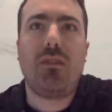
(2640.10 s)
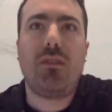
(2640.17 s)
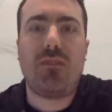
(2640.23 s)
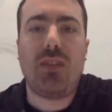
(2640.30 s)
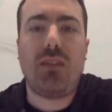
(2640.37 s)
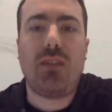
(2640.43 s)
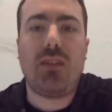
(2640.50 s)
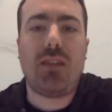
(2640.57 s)
thing
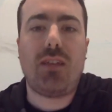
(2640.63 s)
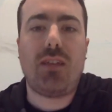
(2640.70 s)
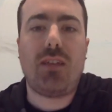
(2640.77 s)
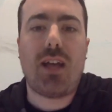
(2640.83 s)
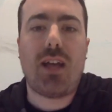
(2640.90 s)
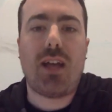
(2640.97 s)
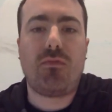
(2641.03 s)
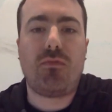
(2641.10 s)
that adds up to
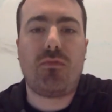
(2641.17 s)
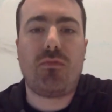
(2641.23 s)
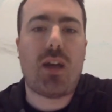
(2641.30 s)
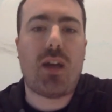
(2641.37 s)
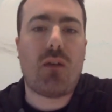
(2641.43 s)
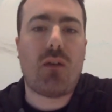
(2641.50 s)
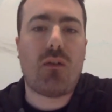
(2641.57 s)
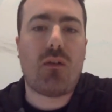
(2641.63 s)
4
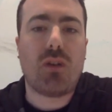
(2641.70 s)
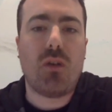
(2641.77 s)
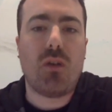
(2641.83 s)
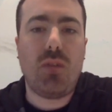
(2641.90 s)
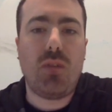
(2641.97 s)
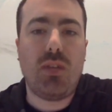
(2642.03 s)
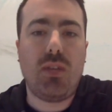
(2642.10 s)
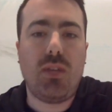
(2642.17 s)
hours a
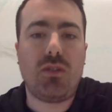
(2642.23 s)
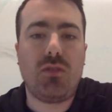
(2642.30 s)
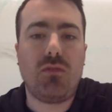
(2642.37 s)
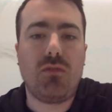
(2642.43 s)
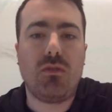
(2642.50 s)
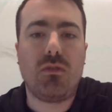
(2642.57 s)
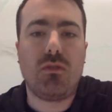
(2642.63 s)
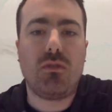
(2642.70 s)
week that you
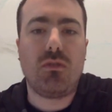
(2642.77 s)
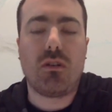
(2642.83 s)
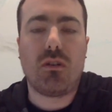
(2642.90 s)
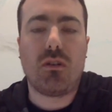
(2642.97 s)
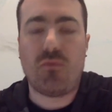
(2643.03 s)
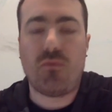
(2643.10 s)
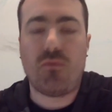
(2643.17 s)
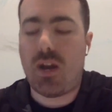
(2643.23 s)
do, or
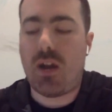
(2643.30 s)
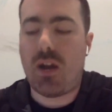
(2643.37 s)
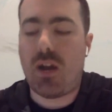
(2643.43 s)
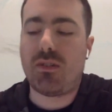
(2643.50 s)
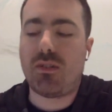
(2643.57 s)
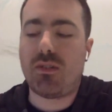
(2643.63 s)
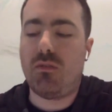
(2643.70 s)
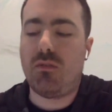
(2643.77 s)
4 hours
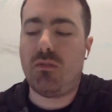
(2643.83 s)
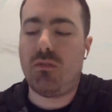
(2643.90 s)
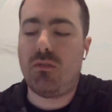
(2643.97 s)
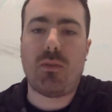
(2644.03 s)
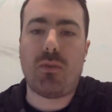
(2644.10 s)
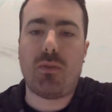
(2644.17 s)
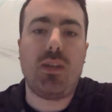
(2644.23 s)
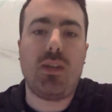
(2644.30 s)
that you spend a
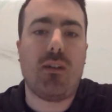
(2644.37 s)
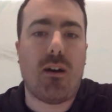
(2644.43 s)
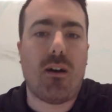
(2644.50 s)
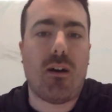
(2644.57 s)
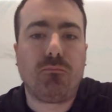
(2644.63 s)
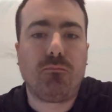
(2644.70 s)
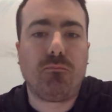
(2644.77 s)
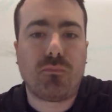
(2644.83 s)
week on,
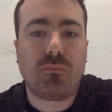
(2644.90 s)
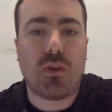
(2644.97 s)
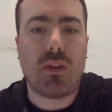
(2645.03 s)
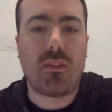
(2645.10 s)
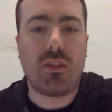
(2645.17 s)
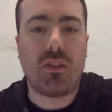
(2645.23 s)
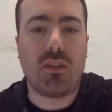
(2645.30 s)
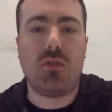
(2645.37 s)

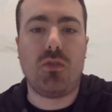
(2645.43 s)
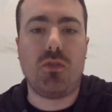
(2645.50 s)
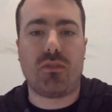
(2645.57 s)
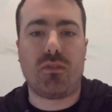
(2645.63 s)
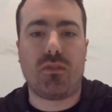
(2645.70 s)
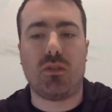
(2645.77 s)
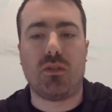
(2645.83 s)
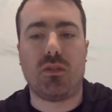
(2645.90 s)
all right, that you do
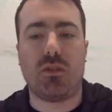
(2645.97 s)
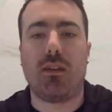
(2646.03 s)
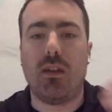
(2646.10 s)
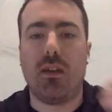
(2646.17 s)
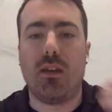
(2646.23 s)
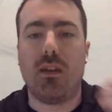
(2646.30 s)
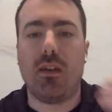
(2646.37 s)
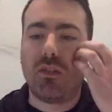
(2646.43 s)
every single
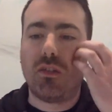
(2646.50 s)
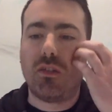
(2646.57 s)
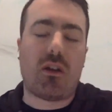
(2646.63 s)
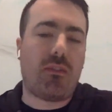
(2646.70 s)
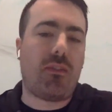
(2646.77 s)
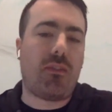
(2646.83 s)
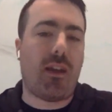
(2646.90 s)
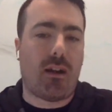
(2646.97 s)
week?
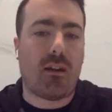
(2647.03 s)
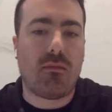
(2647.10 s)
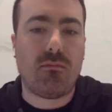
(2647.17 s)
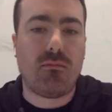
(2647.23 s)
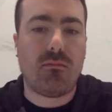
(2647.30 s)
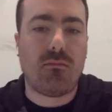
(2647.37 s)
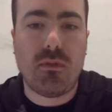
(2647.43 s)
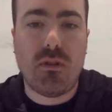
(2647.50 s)
Start there.
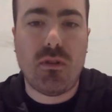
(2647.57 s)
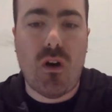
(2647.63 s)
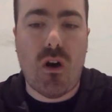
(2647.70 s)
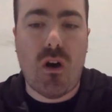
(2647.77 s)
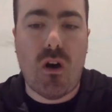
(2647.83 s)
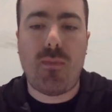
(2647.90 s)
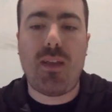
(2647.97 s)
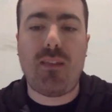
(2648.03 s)

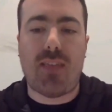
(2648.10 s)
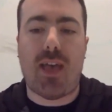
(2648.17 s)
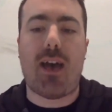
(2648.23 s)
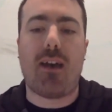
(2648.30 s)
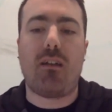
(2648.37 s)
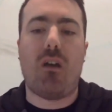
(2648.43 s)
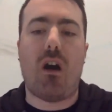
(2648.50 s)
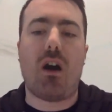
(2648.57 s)
Automate
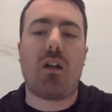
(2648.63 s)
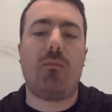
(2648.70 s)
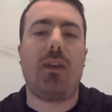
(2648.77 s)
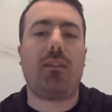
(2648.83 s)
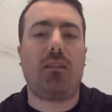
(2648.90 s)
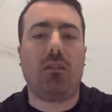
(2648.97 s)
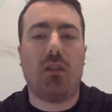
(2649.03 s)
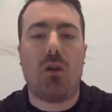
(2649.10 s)
that.
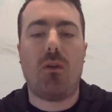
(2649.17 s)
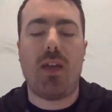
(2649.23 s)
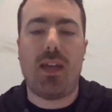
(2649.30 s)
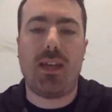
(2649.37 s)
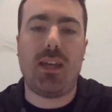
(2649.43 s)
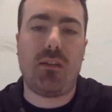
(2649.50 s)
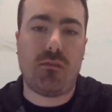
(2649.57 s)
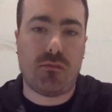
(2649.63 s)
Automate the
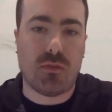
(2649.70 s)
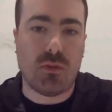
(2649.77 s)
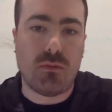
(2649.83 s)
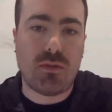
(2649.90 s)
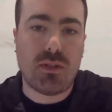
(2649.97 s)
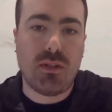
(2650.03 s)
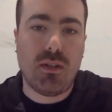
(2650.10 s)
low-hanging fruit.